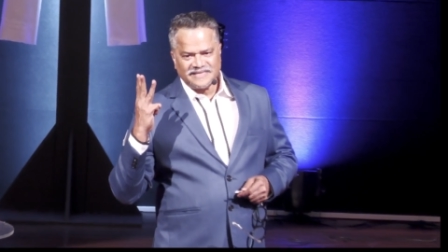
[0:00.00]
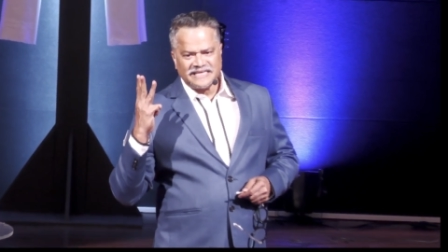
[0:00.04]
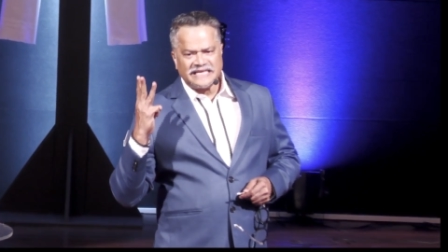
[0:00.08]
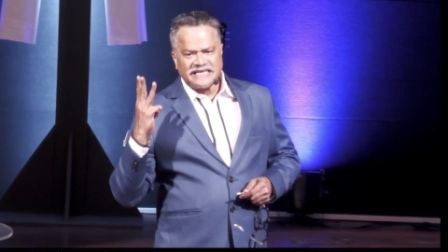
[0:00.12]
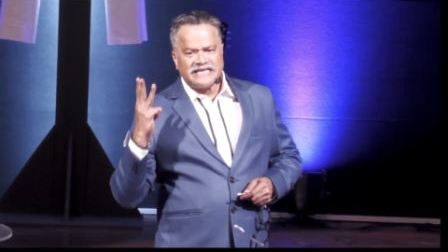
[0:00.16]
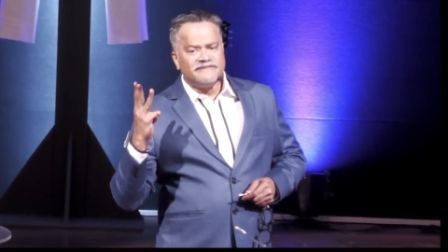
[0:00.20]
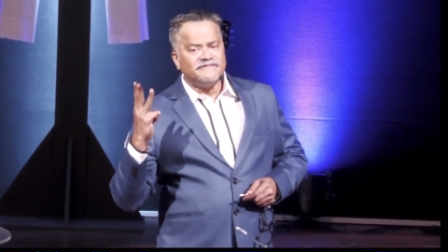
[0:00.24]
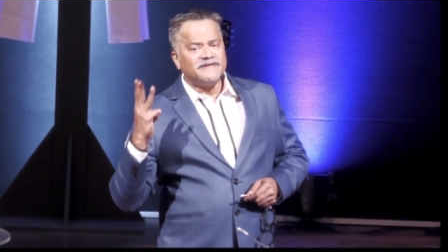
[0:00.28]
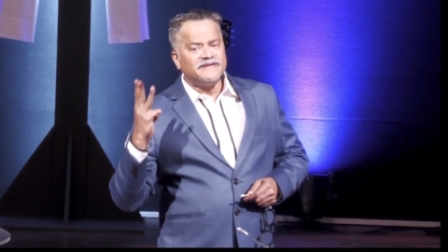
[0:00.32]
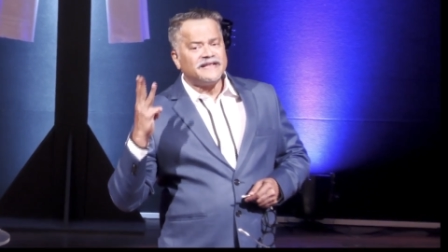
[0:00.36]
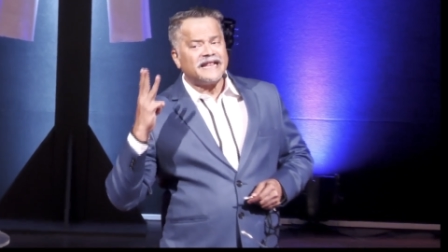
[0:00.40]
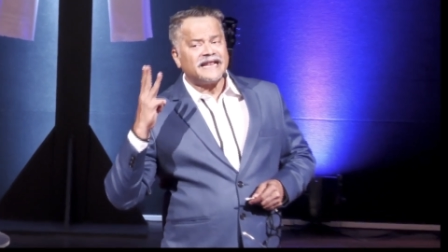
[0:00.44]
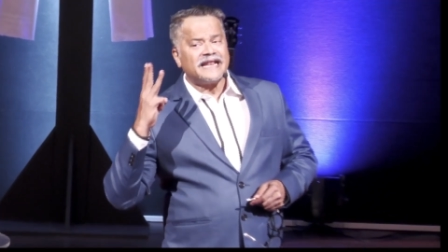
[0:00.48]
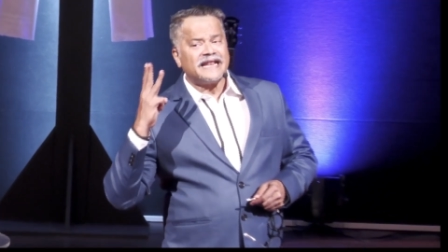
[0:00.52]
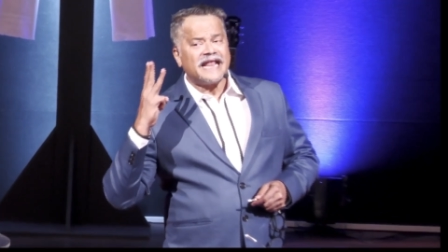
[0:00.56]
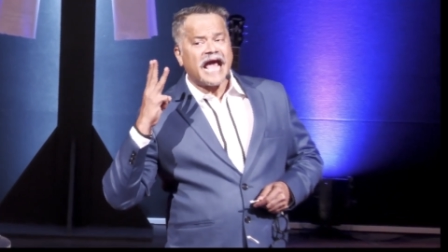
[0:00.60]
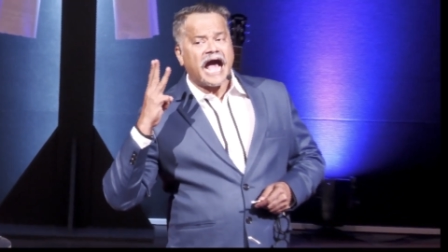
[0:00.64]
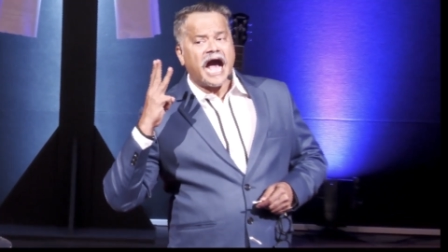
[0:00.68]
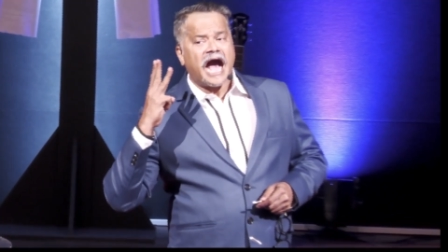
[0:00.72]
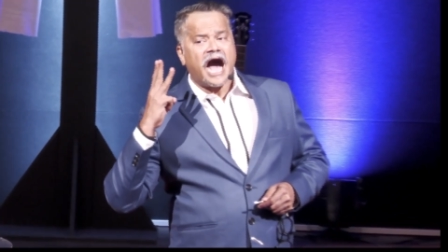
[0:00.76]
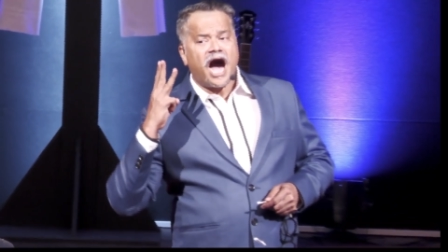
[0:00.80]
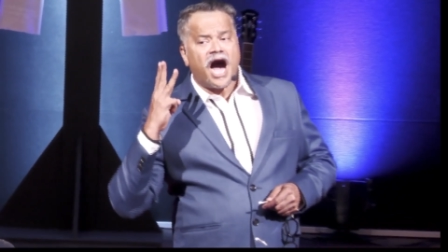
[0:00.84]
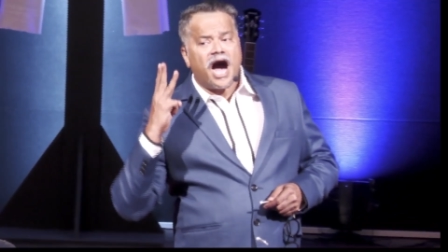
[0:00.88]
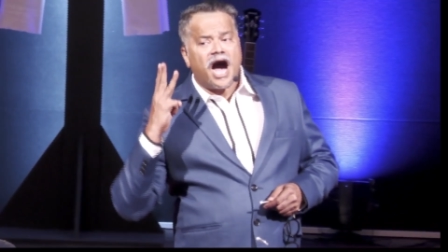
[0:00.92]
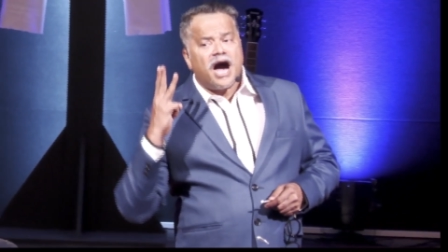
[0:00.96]
Even an
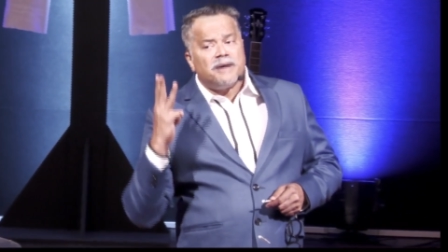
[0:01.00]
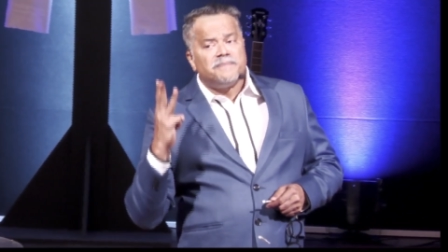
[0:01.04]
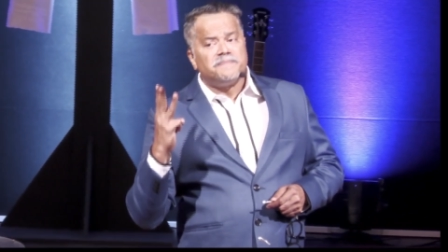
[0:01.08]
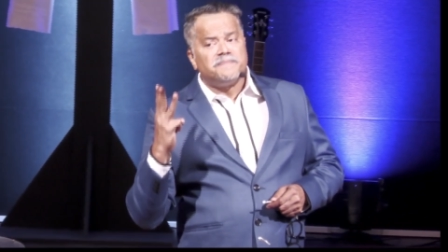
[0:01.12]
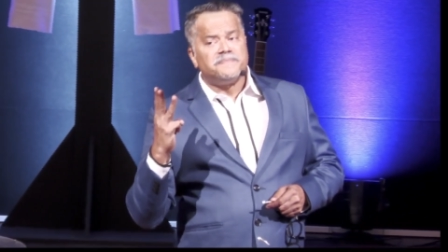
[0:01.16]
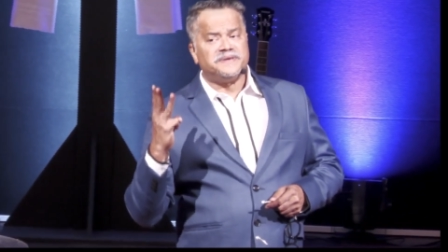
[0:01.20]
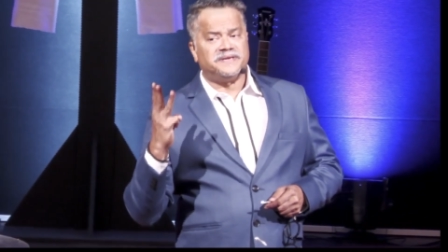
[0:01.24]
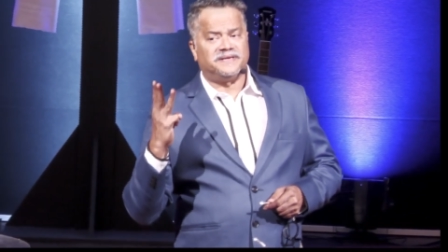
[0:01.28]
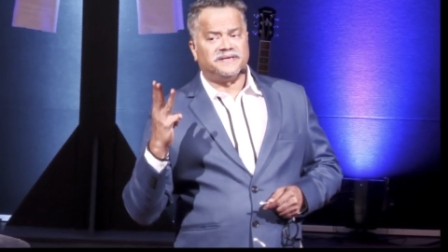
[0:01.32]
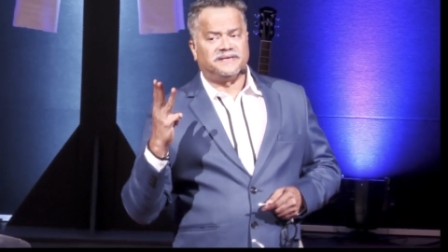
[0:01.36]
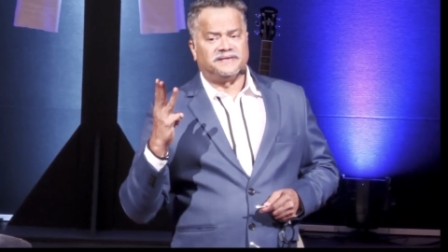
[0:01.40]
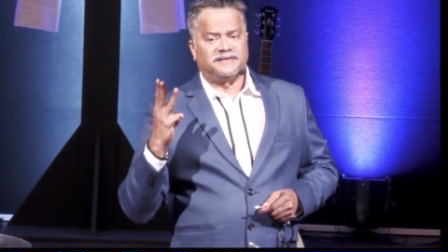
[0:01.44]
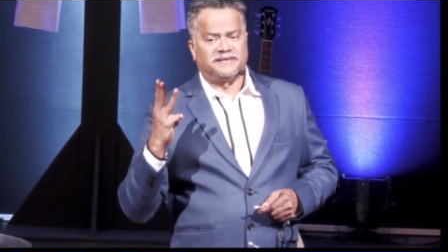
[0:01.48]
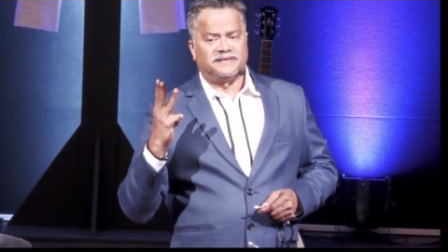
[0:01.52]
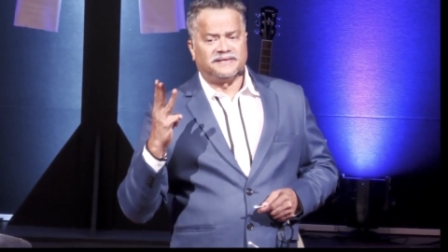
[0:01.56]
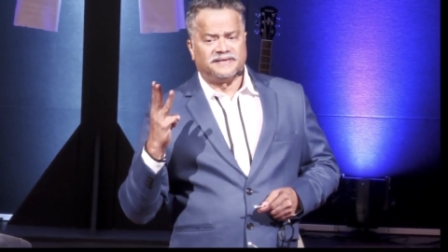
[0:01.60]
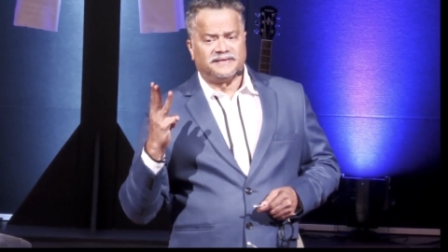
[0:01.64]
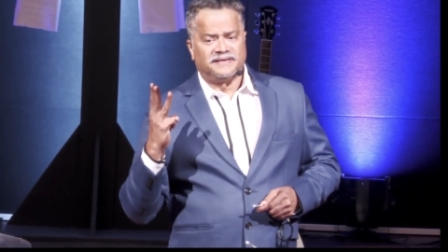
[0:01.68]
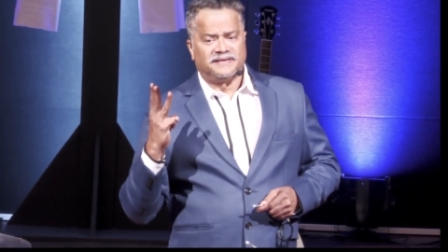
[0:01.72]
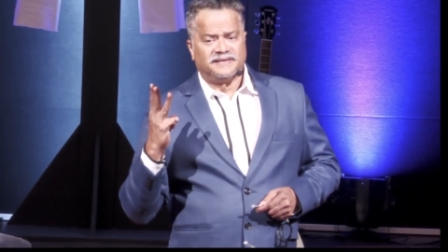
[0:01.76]
army